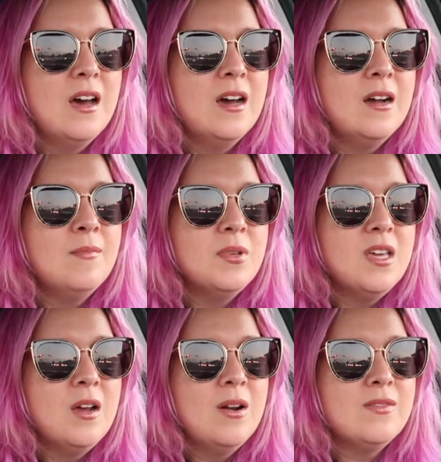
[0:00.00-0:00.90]
um, but
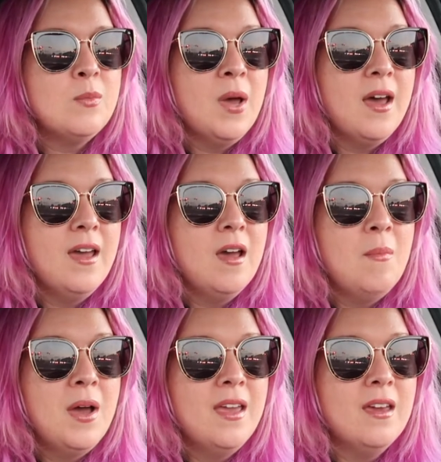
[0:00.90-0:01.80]
then I would have to buy a
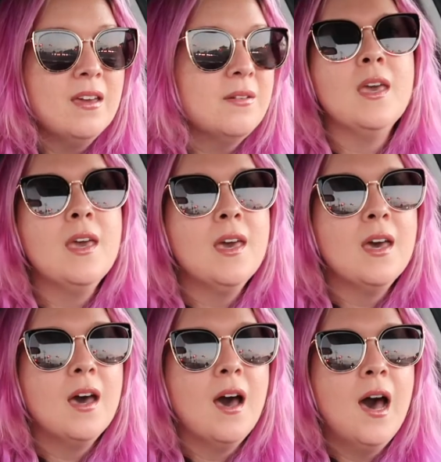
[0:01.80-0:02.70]
mic.
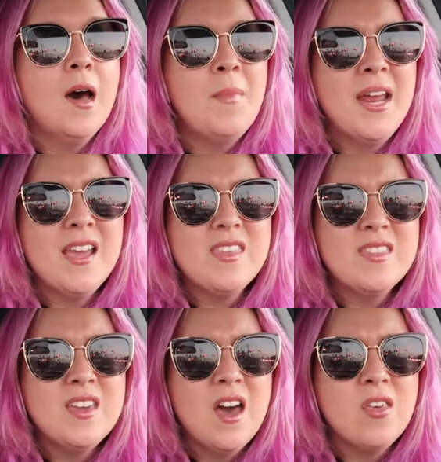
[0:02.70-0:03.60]
Um, and I
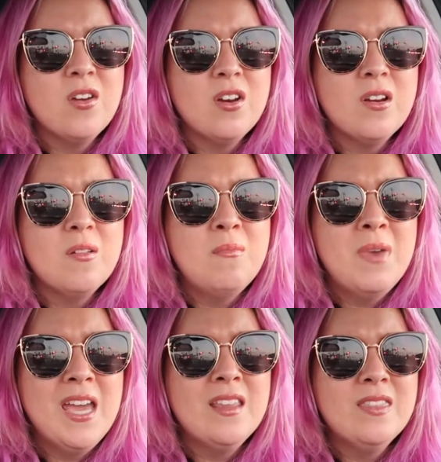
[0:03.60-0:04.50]
think the other
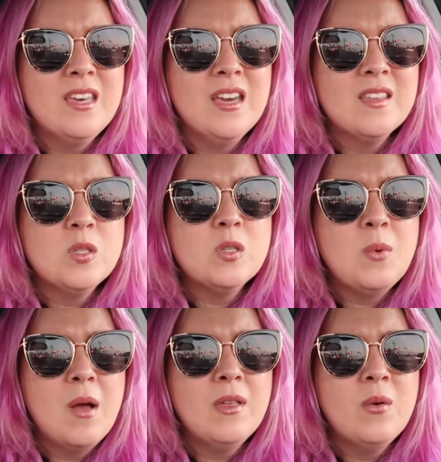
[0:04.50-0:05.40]
main thing, this is
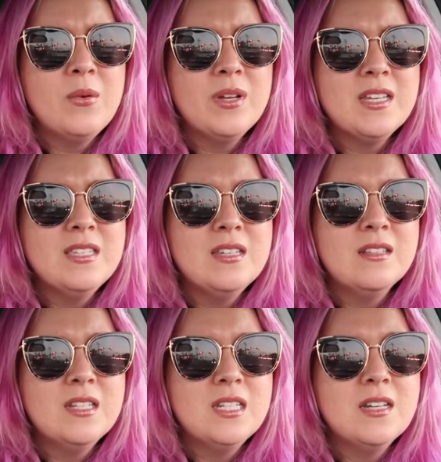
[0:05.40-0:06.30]
probably what really
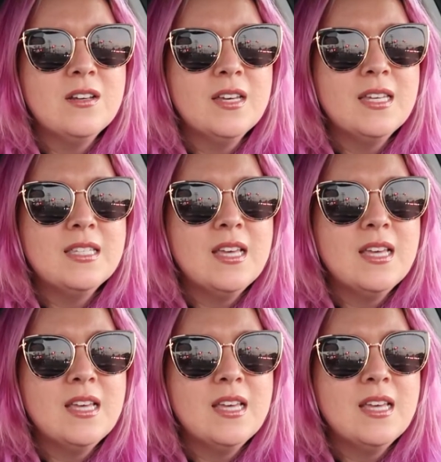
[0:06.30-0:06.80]
sealed the deal, is